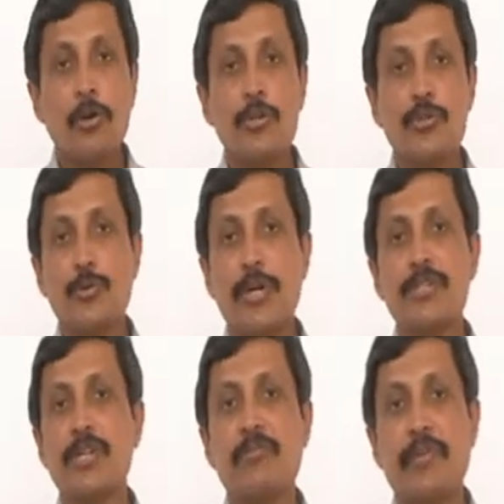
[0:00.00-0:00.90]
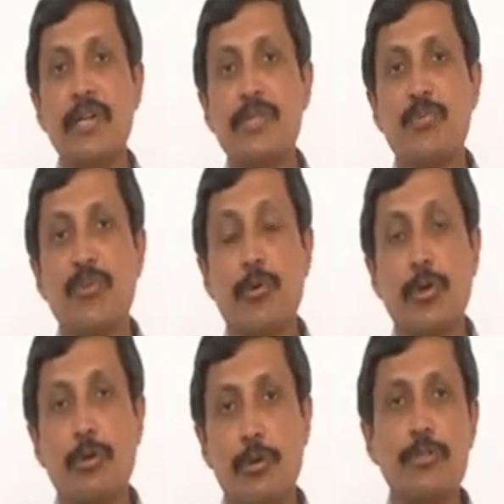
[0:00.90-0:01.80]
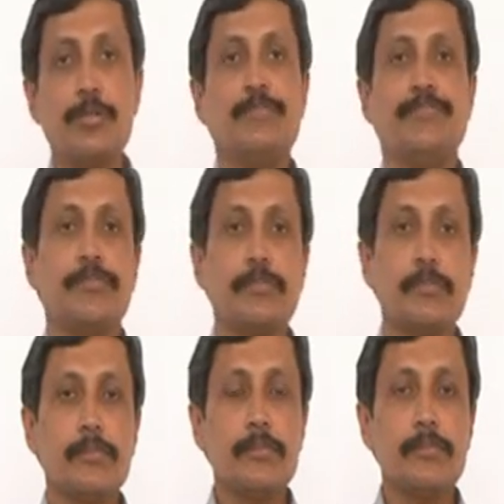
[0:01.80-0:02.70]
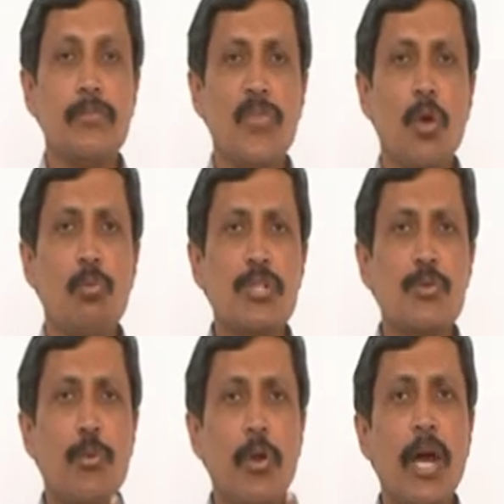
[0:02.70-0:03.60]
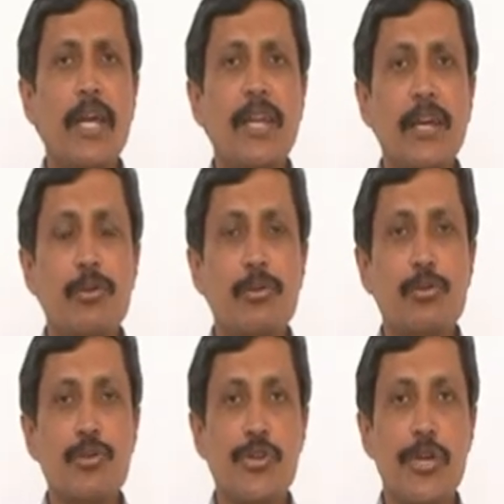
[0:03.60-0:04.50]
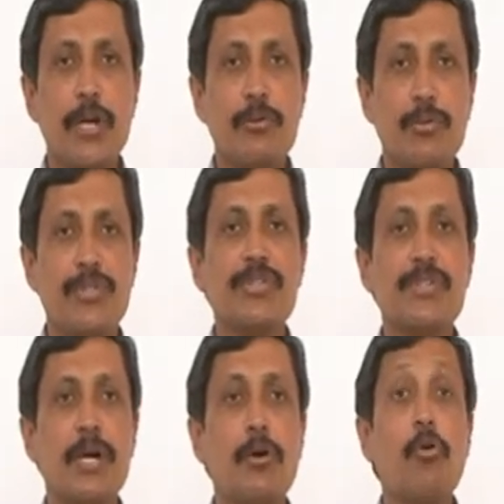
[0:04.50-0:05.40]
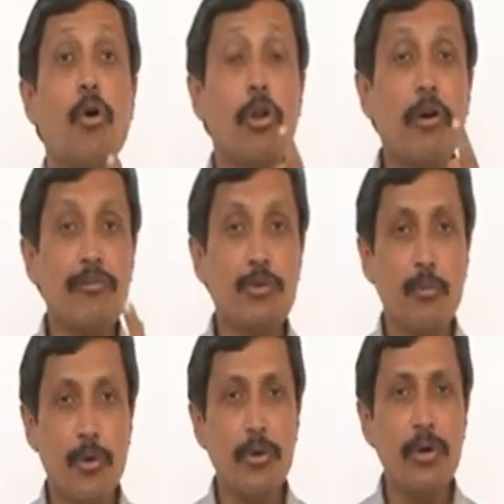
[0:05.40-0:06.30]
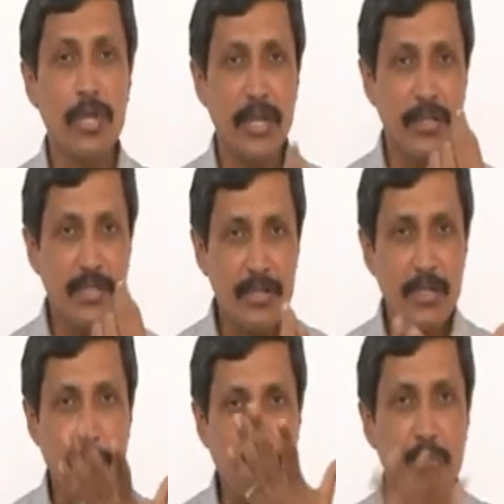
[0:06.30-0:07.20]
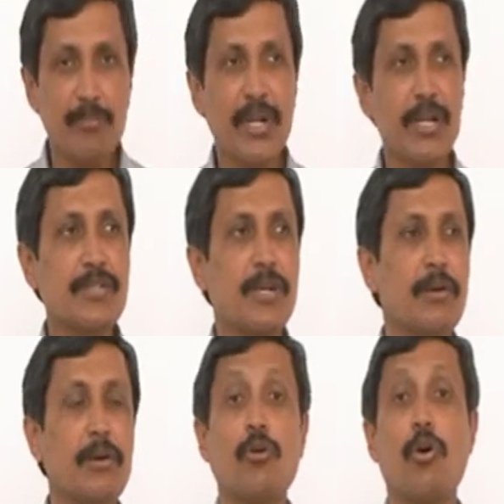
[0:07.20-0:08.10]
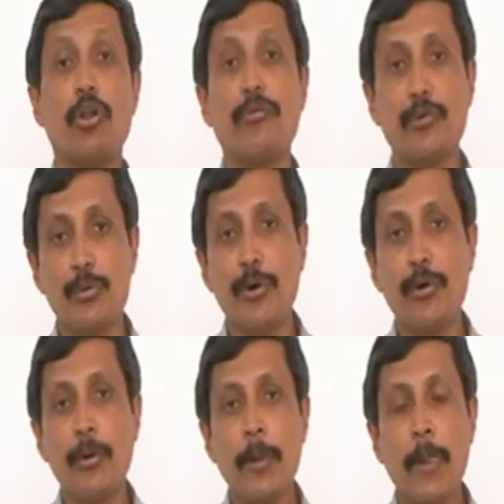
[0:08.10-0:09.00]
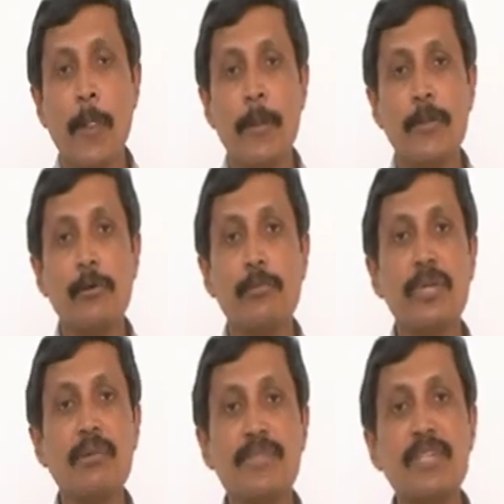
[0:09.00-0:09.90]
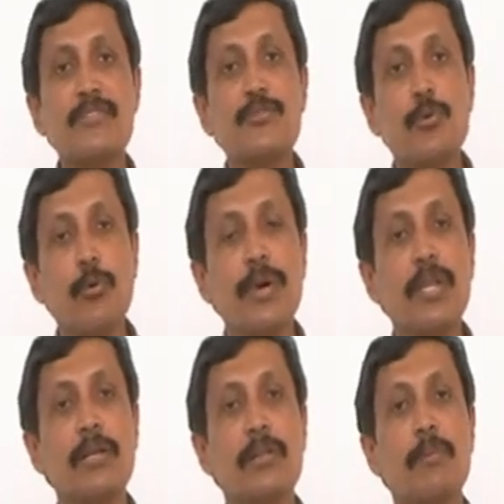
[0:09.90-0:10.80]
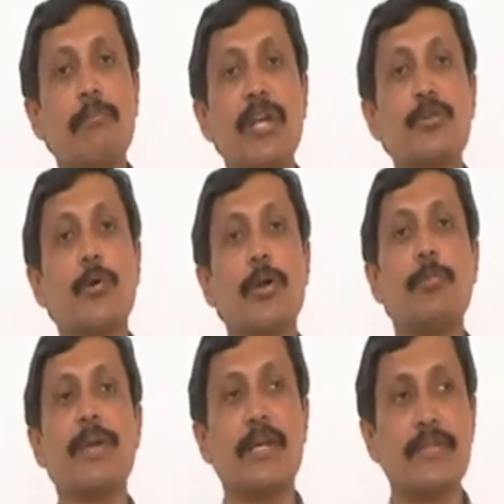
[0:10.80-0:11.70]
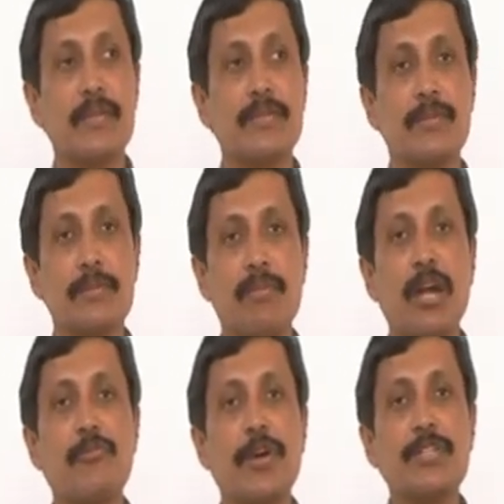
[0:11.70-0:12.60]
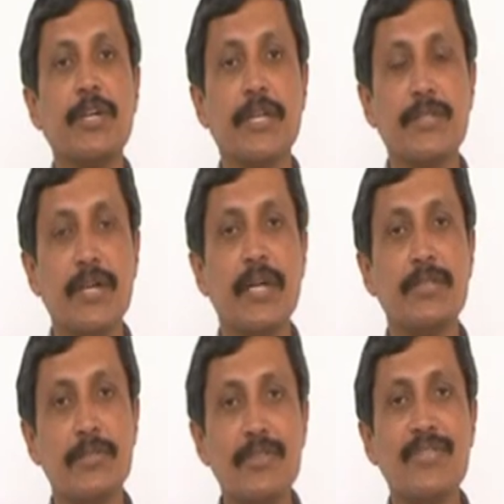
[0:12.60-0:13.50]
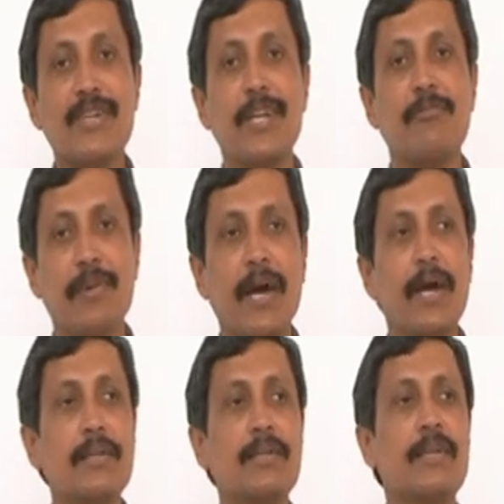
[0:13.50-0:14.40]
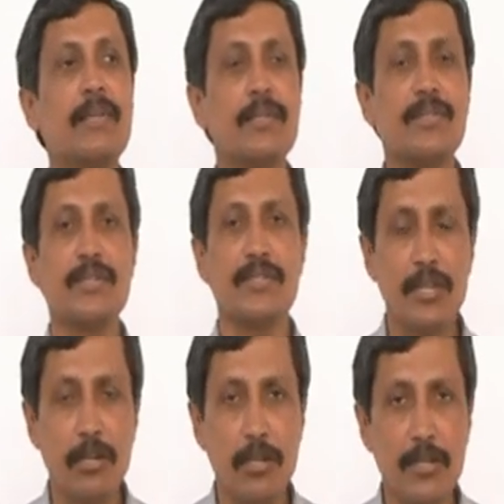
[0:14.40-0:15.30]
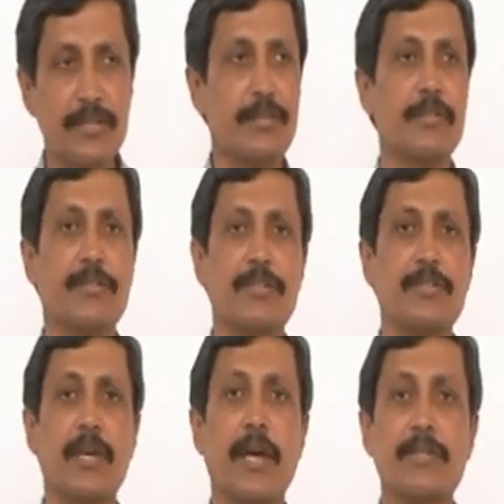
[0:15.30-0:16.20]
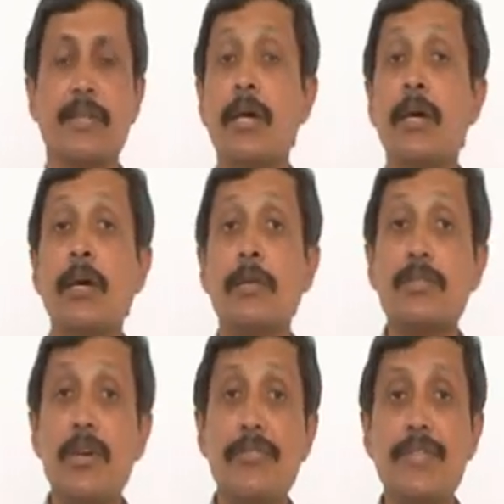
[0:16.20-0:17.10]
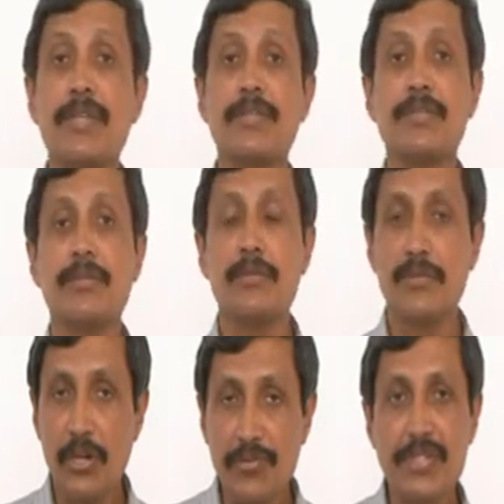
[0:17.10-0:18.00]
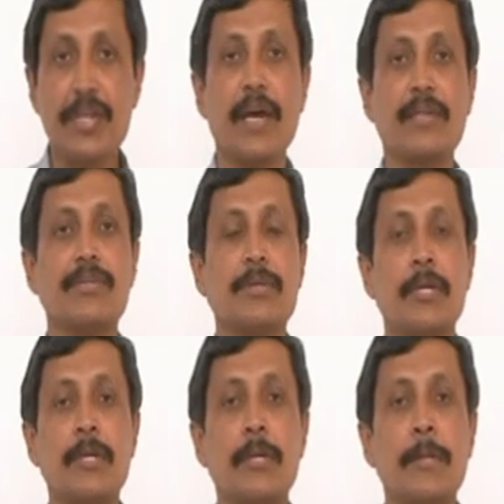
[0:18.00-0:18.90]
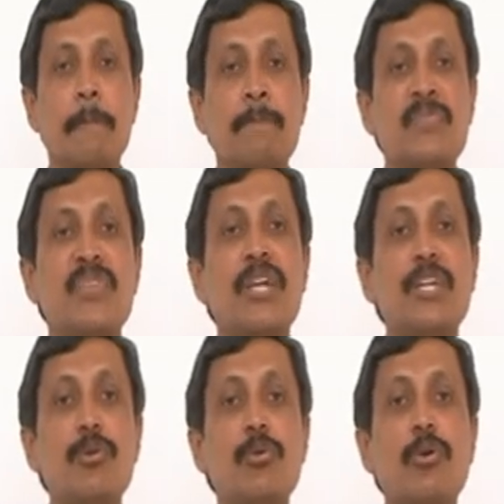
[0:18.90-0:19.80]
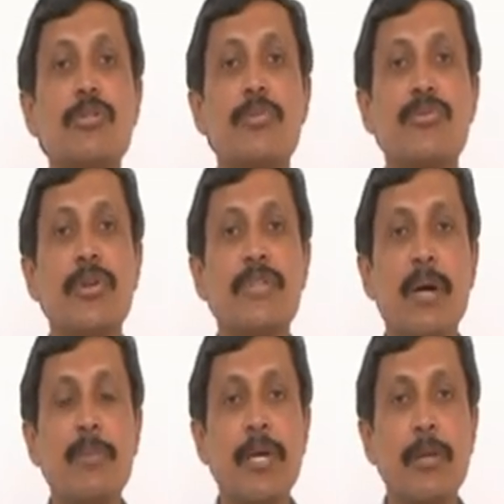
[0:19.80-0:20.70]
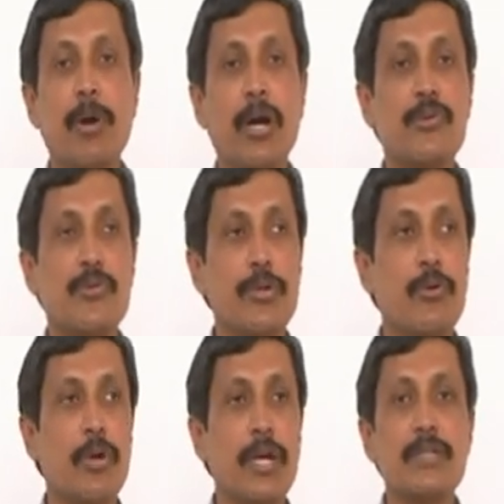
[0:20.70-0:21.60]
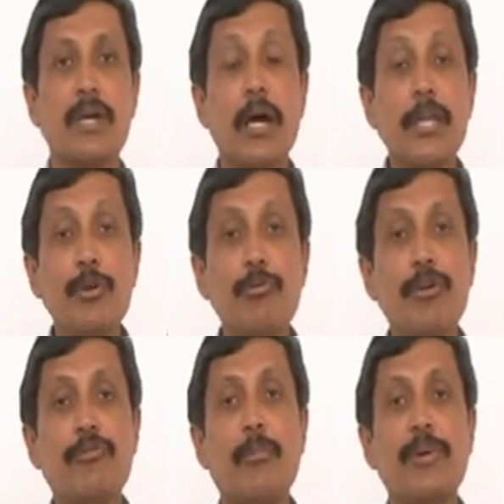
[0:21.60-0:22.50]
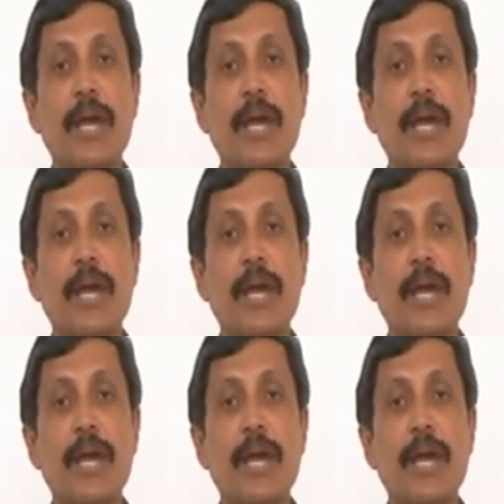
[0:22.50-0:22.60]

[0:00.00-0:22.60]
Students and friends, before we close, one small idea to share, which is the call of tomorrow. In just couple of minutes, call of tomorrow. Now we have seen so many, the plethora of taxes, manufacture excise, sale VAT, interstate sale, central sales tax, service tax, the new conception is coming in our country called as a uniform